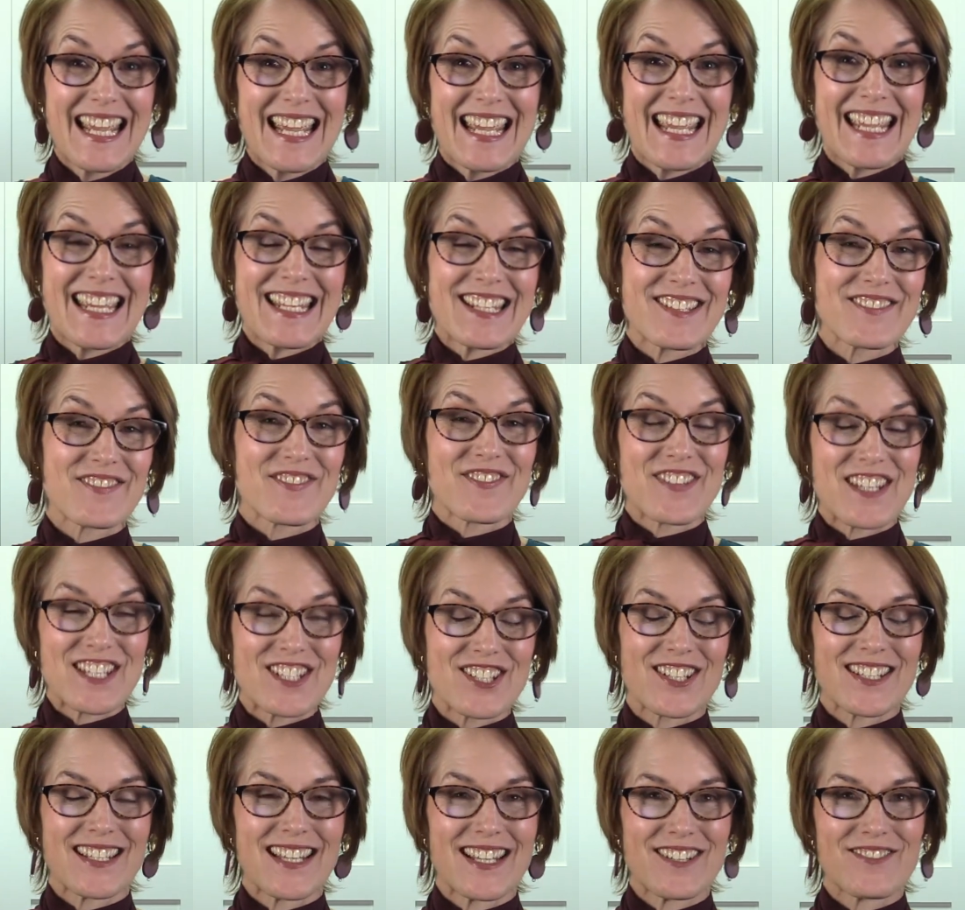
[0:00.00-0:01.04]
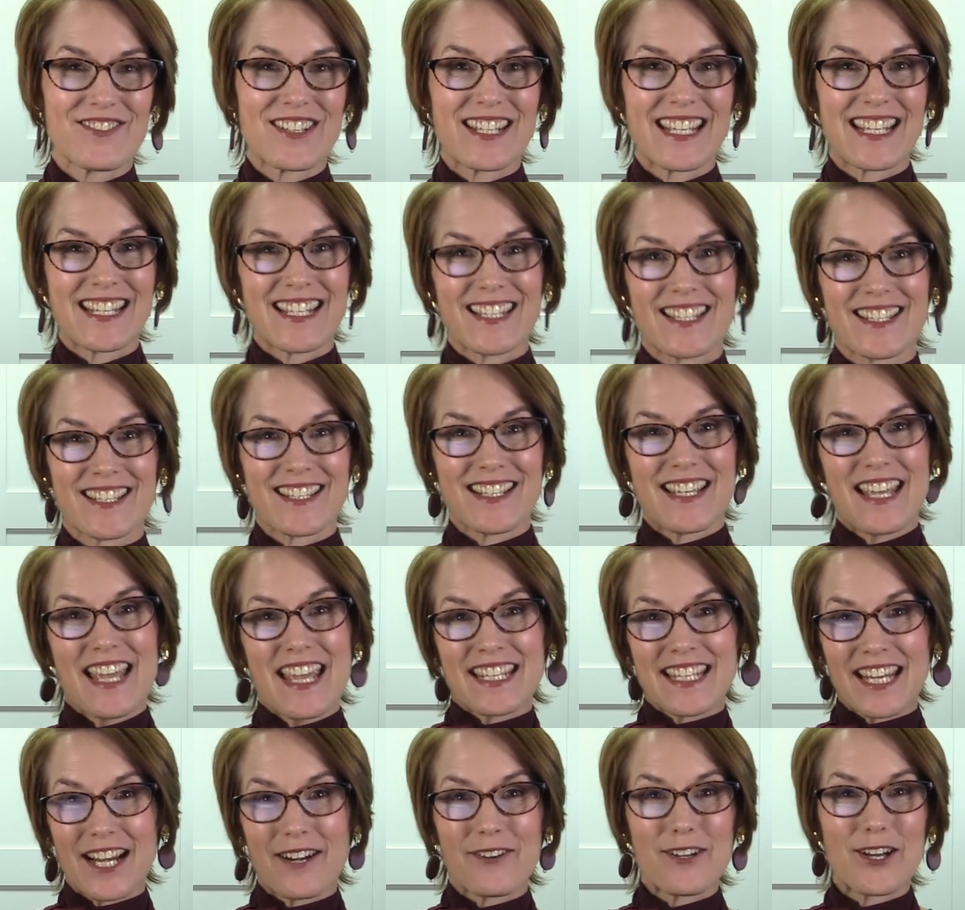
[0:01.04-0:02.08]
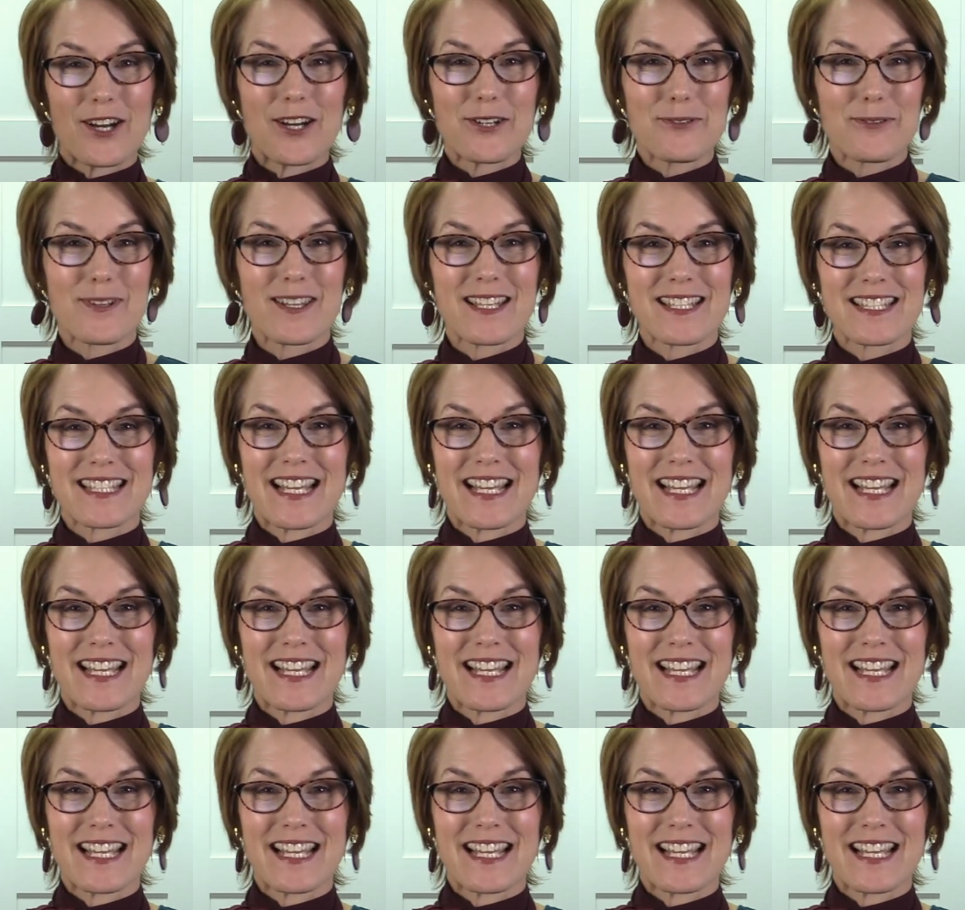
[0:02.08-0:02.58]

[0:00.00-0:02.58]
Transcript: in vision, and we're going to carry on with this,